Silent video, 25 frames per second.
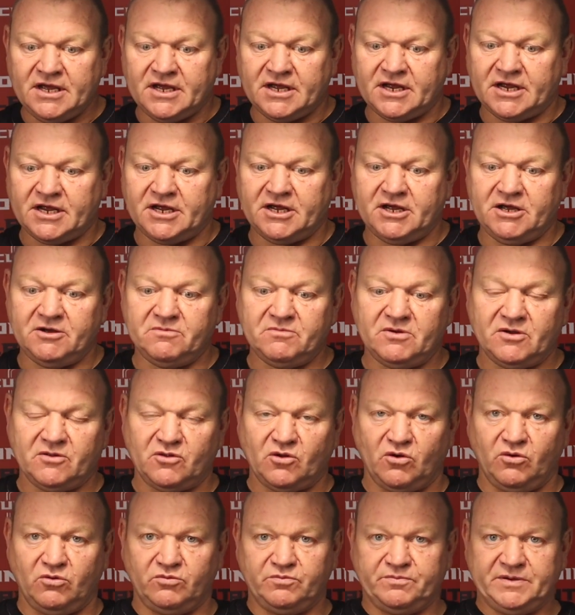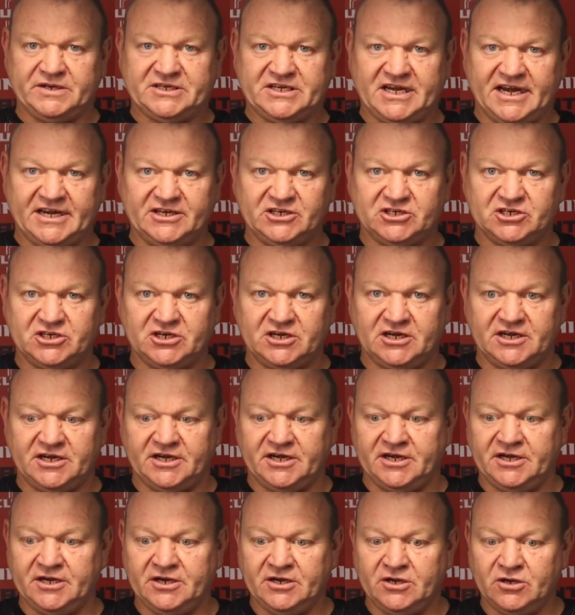that
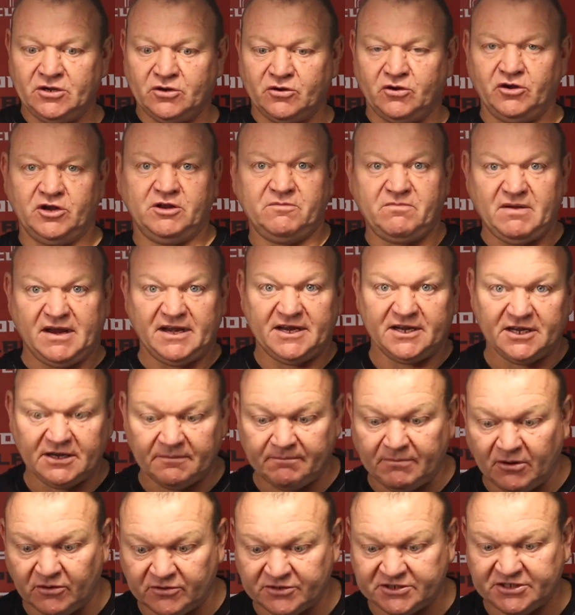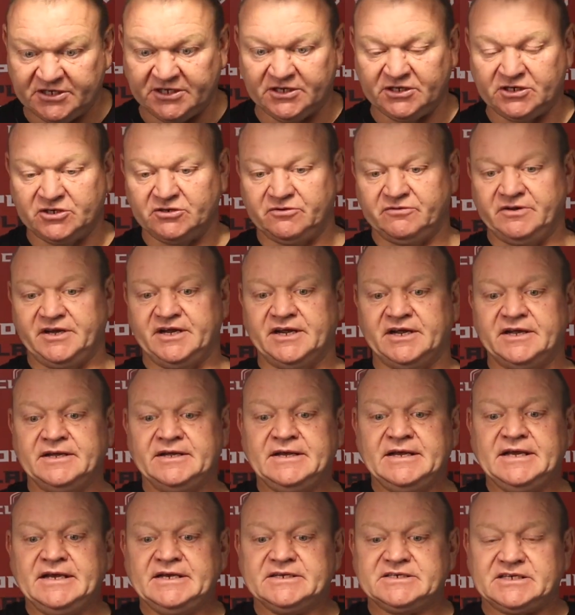potentially could have been in a boxing career.
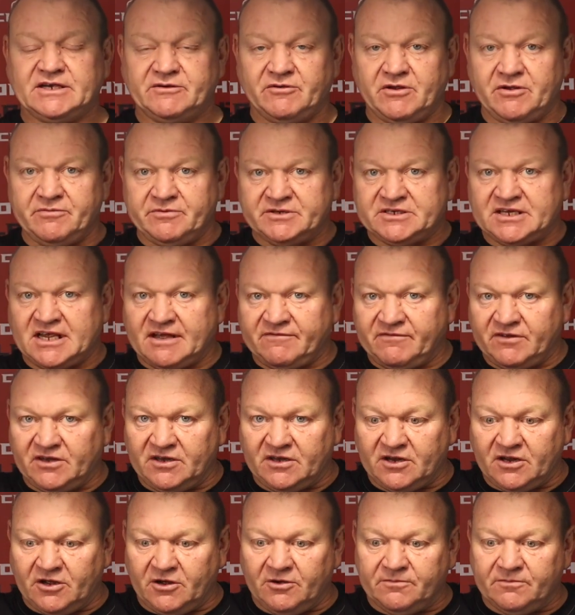So he was having